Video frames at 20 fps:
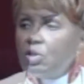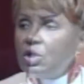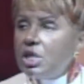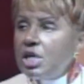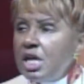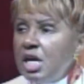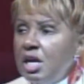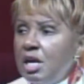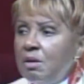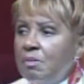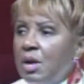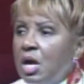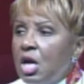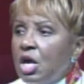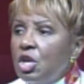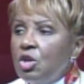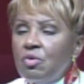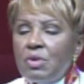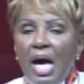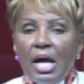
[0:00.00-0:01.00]
team
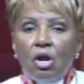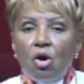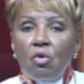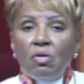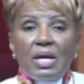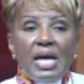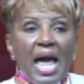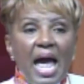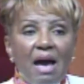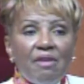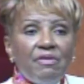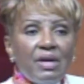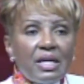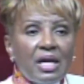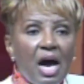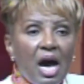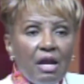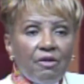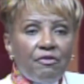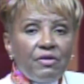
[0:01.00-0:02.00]
you not only have a
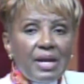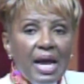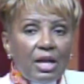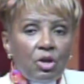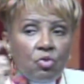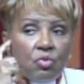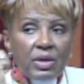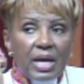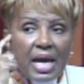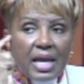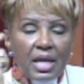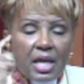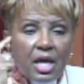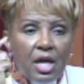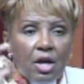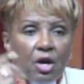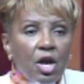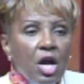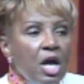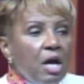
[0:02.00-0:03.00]
confidant who can
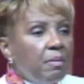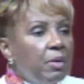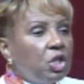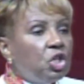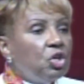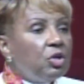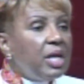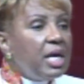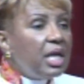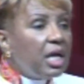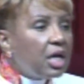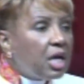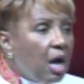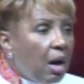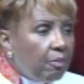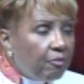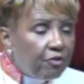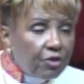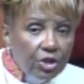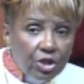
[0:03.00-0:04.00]
hear, but you need a
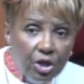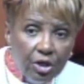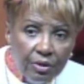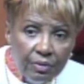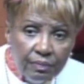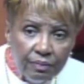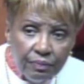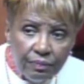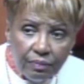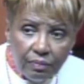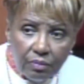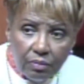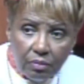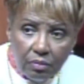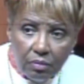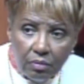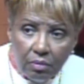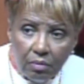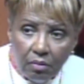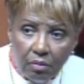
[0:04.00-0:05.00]
comforter.
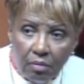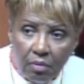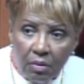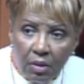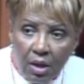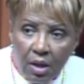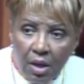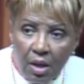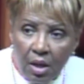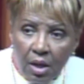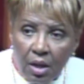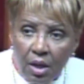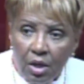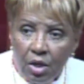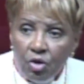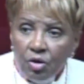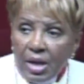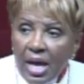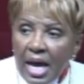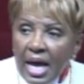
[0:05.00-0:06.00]

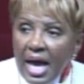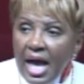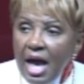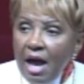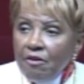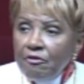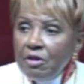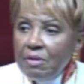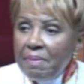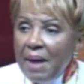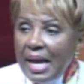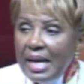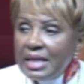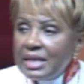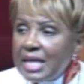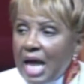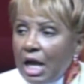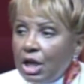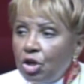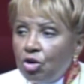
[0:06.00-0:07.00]
You need, everybody's
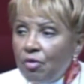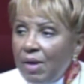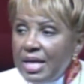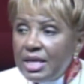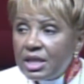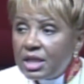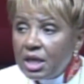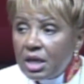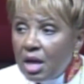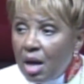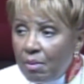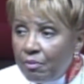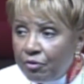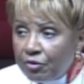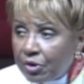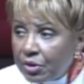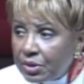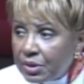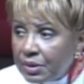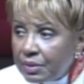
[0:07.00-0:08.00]
not graced to
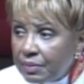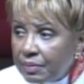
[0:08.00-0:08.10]
comfort.